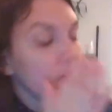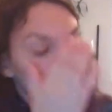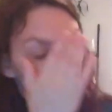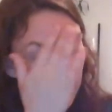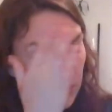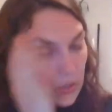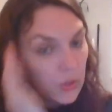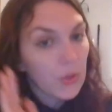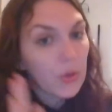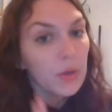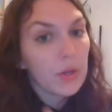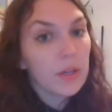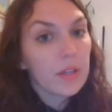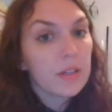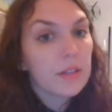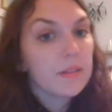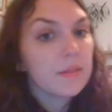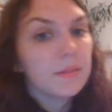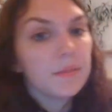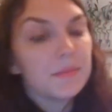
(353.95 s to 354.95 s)
Phew.
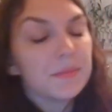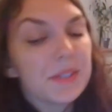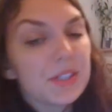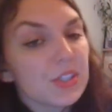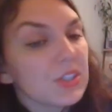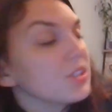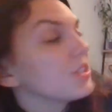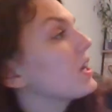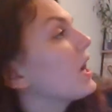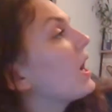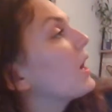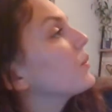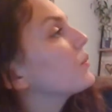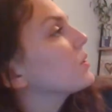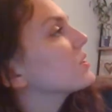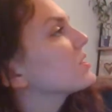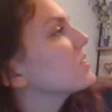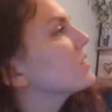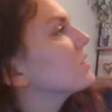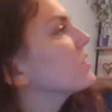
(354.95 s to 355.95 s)
Mr. Todd
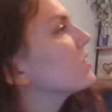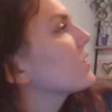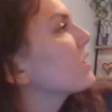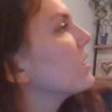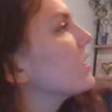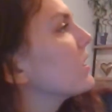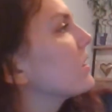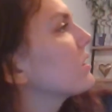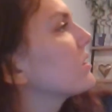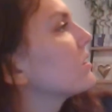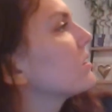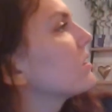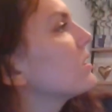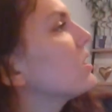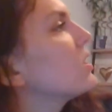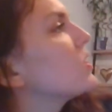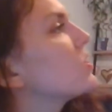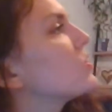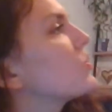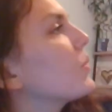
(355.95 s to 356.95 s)
wasn't looking.
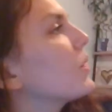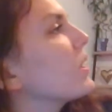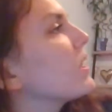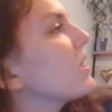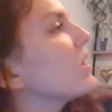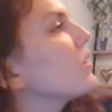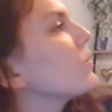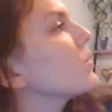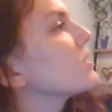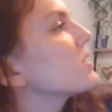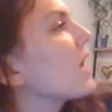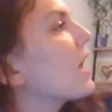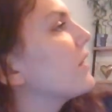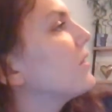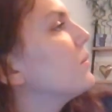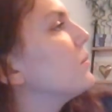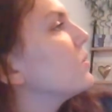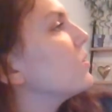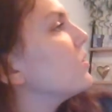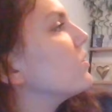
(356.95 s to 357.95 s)
Twiggy was on
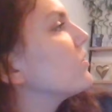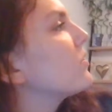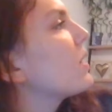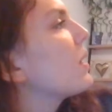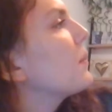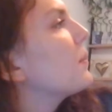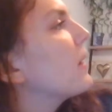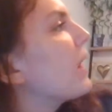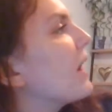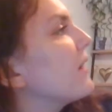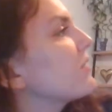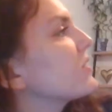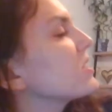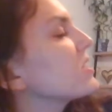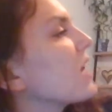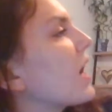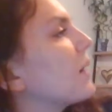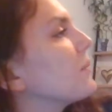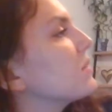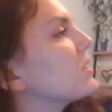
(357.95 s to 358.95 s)
the move, but every
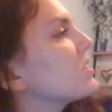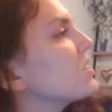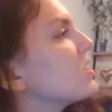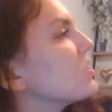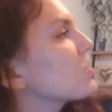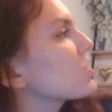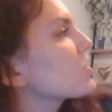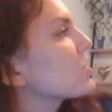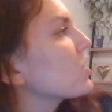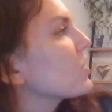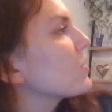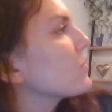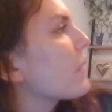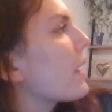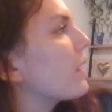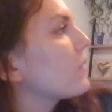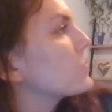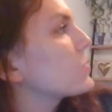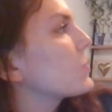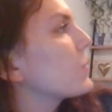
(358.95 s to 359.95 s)
time the teacher turned
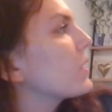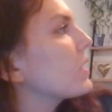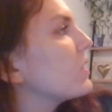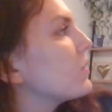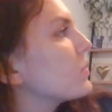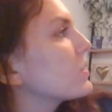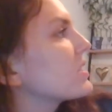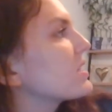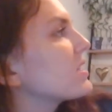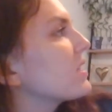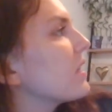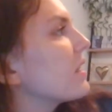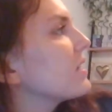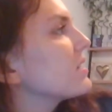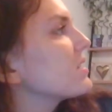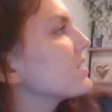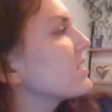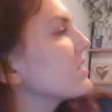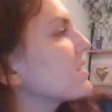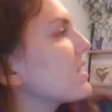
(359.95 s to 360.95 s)
around, Twiggy was still
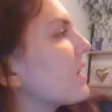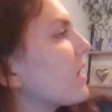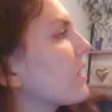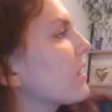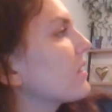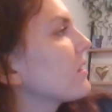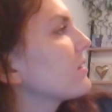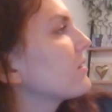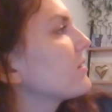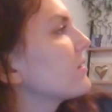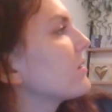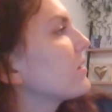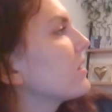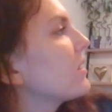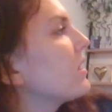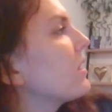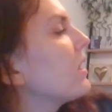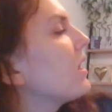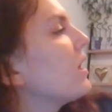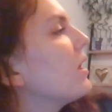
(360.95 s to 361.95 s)
as a stick.
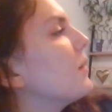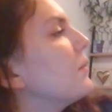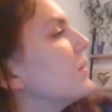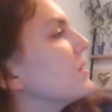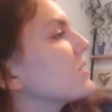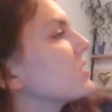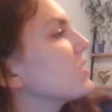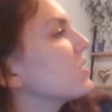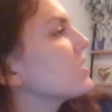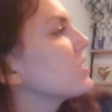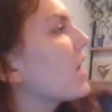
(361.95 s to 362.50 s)
Mr.